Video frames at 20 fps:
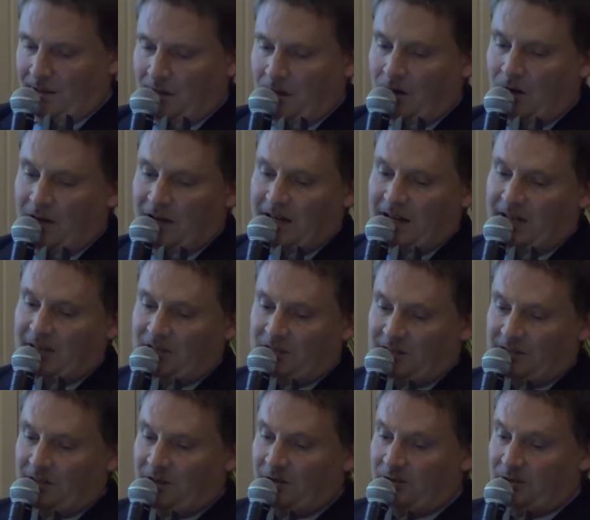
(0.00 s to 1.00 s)
Oh, and
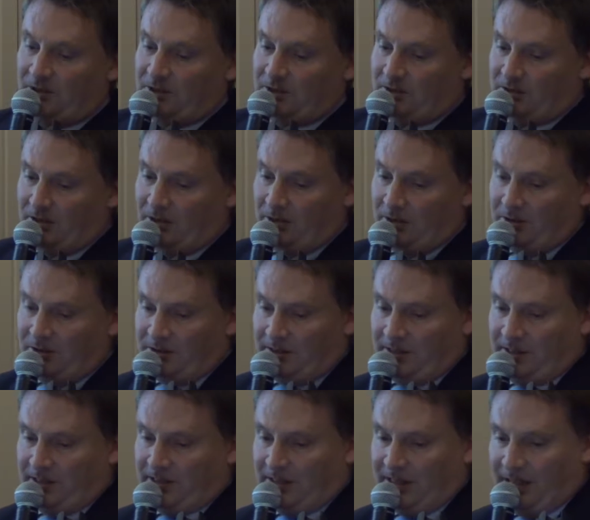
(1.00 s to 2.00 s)
actually notice
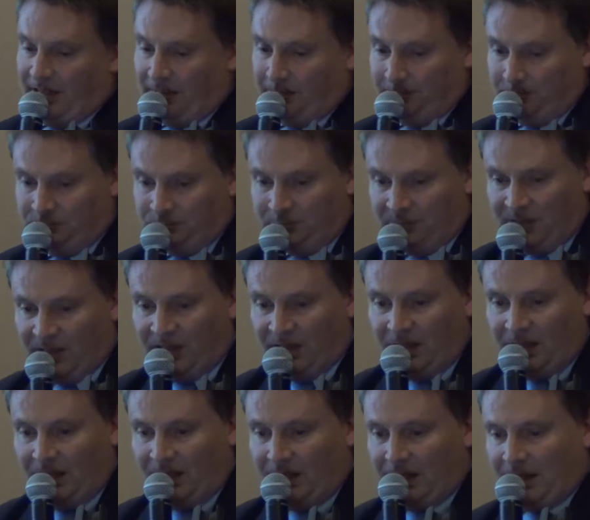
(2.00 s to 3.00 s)
that
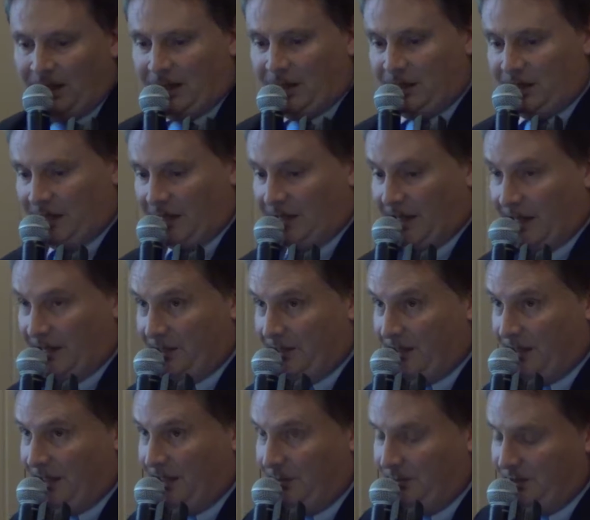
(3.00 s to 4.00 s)
in that
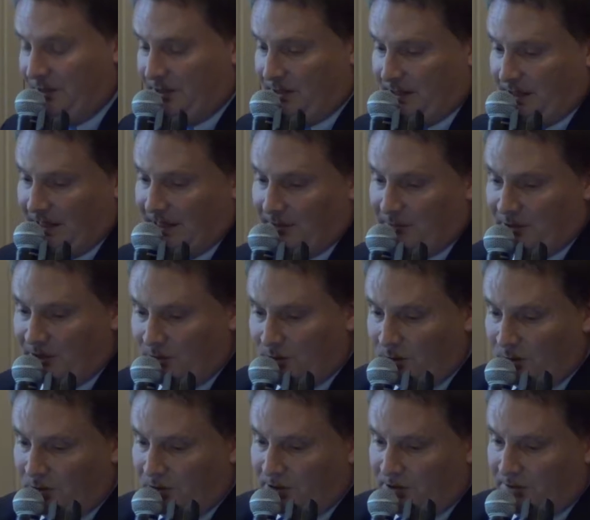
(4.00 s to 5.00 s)
same
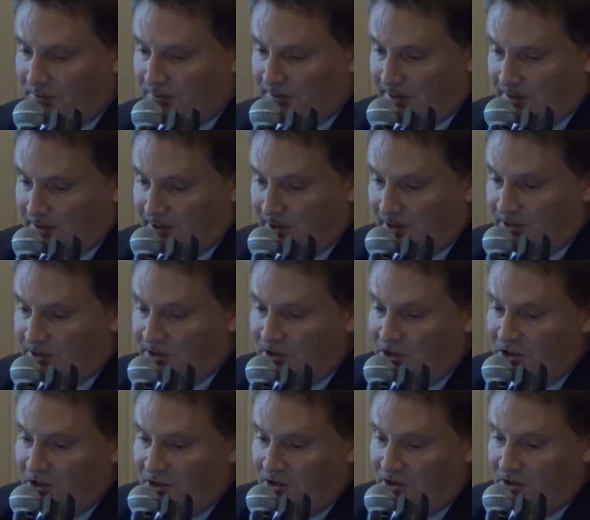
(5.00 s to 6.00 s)
clause of the
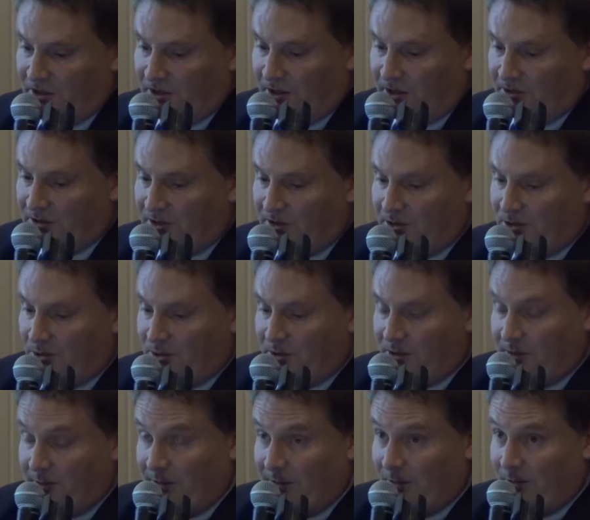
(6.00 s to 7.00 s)
Constitution, it also
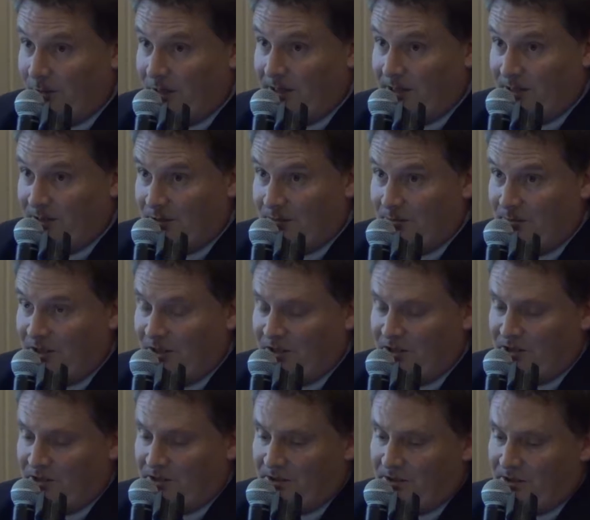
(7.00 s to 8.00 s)
talks about weights and
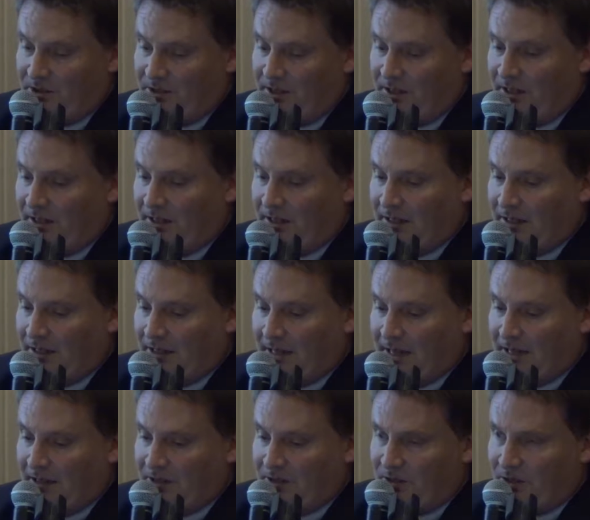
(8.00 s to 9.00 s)
measures.
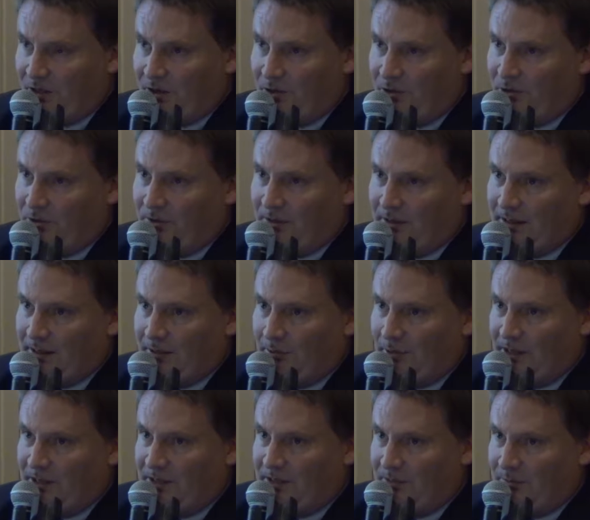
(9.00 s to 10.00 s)
And so the
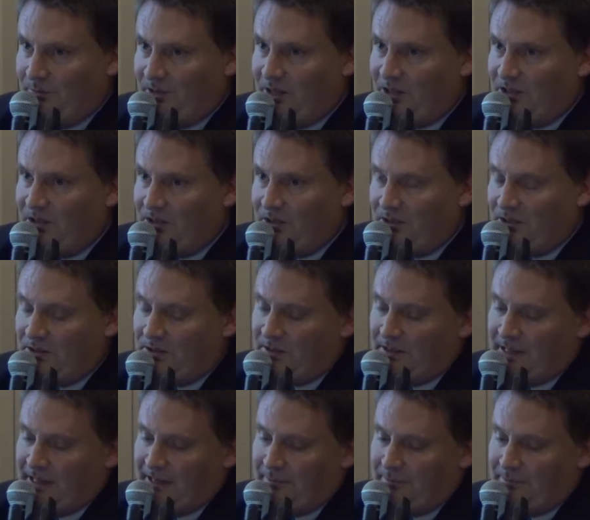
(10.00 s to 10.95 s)
weights and measures is